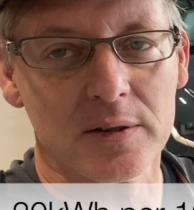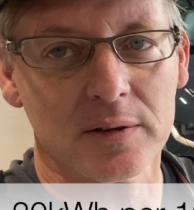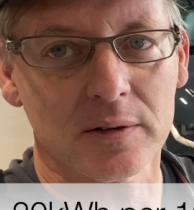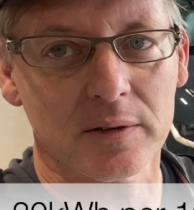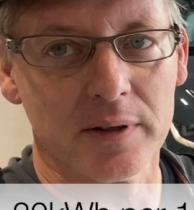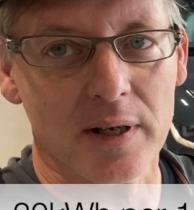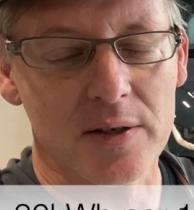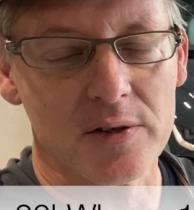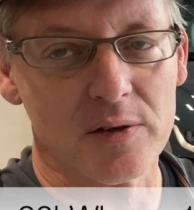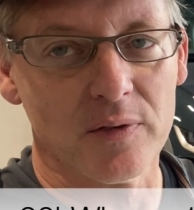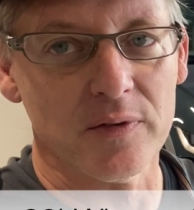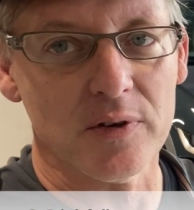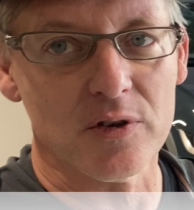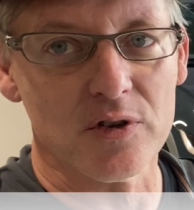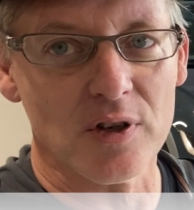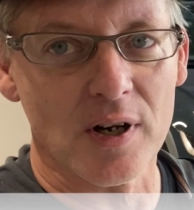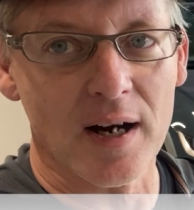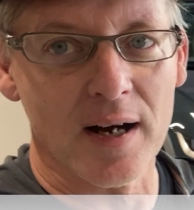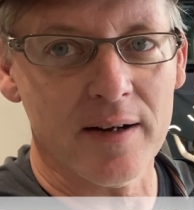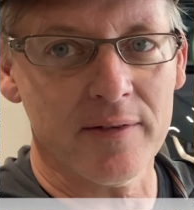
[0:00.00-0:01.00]
Okay, so if you
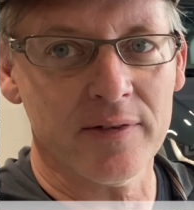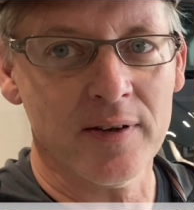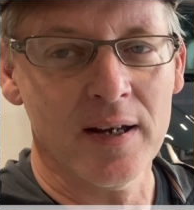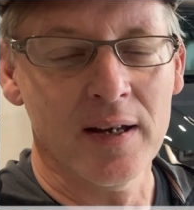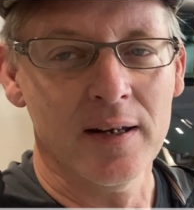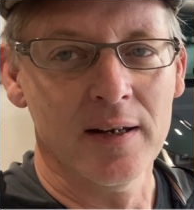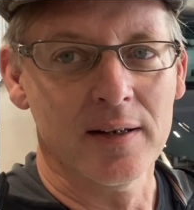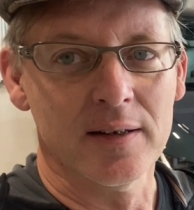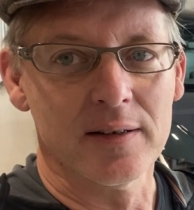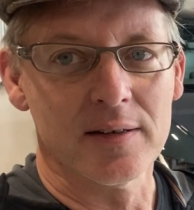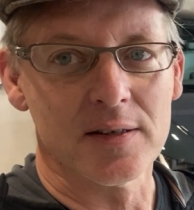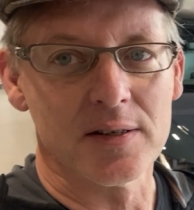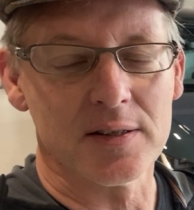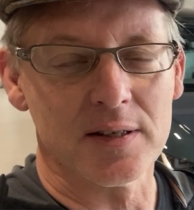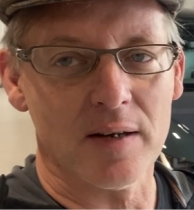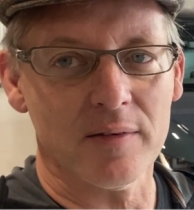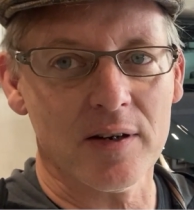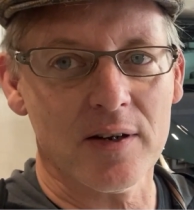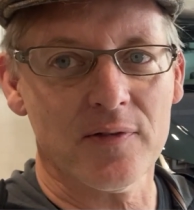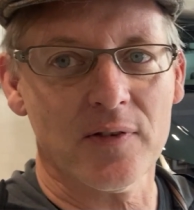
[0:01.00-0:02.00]
drive
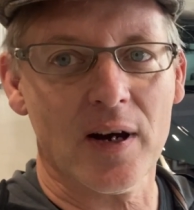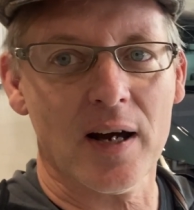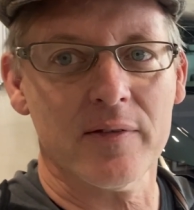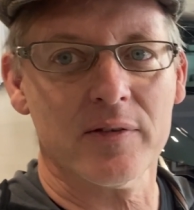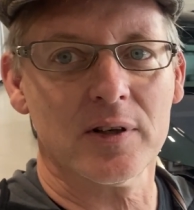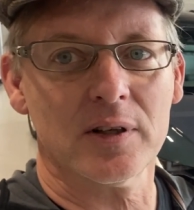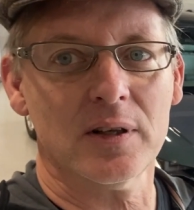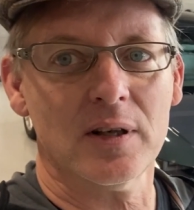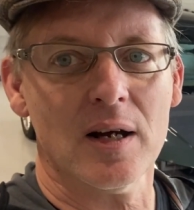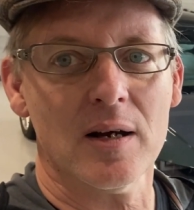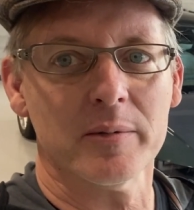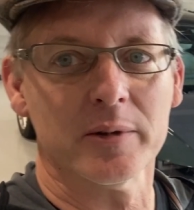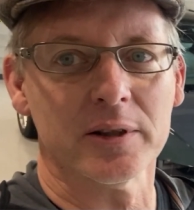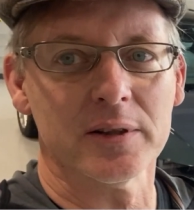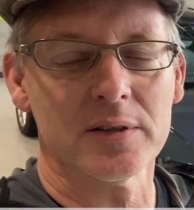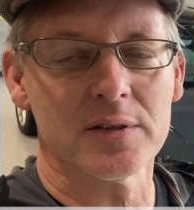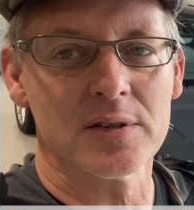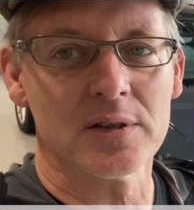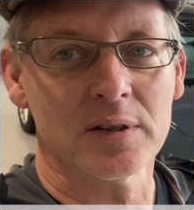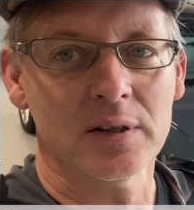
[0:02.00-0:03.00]
75
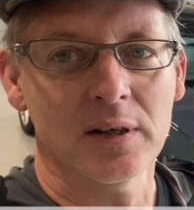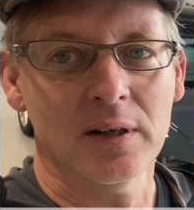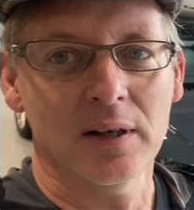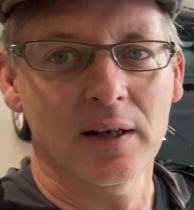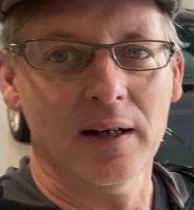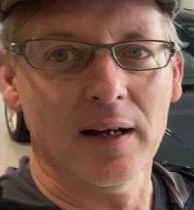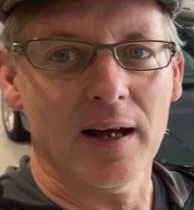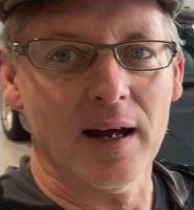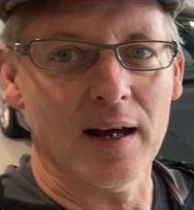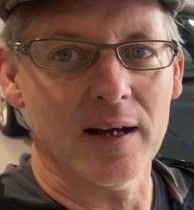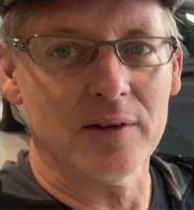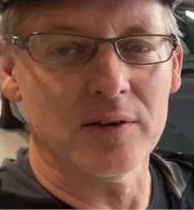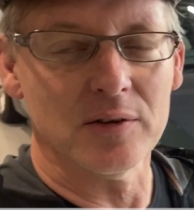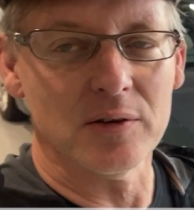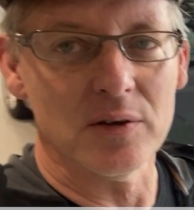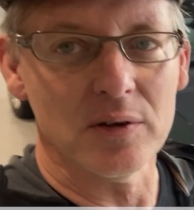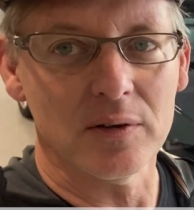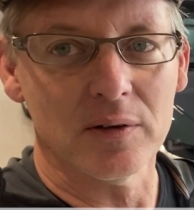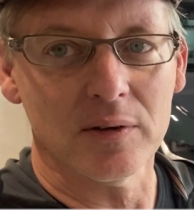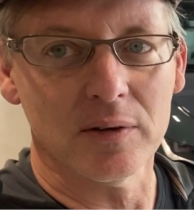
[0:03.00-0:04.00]
kilometers and you
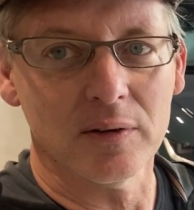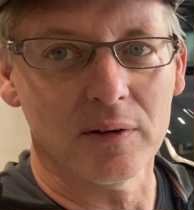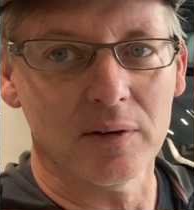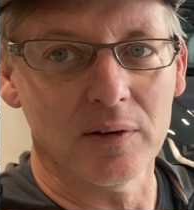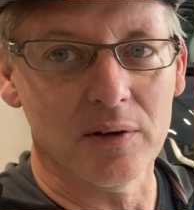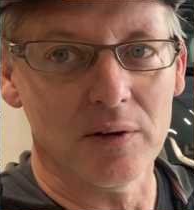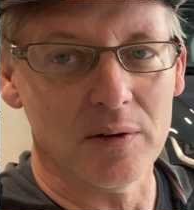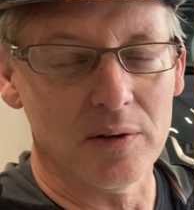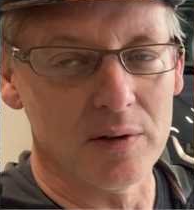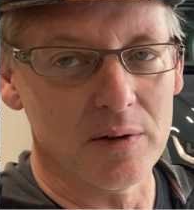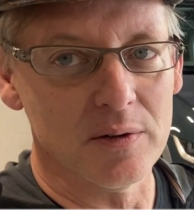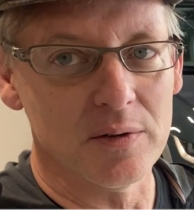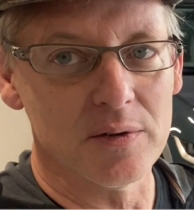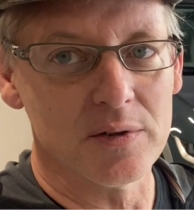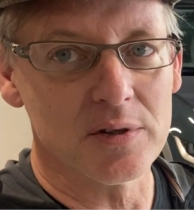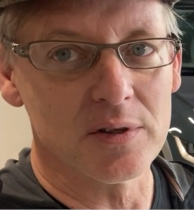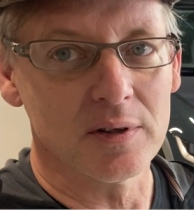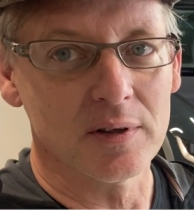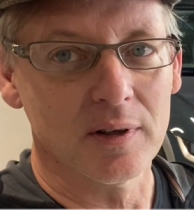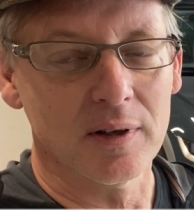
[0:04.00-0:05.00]

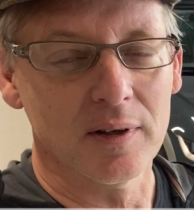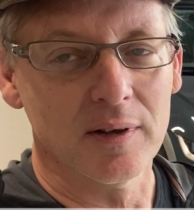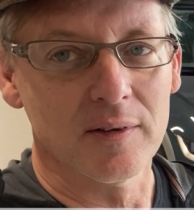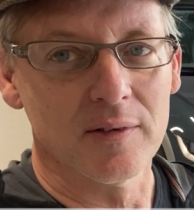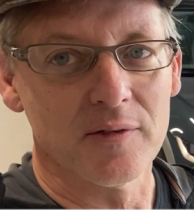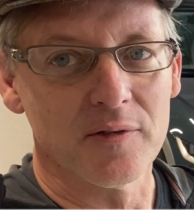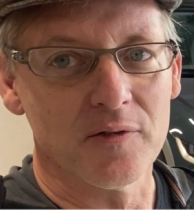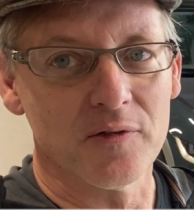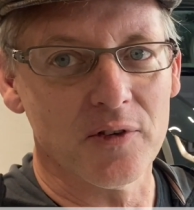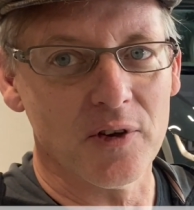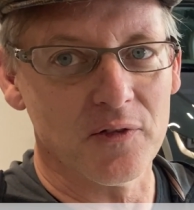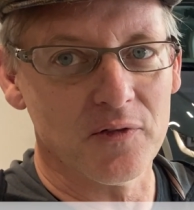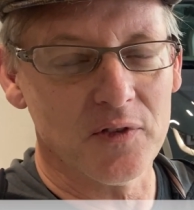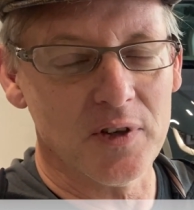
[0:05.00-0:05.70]
use if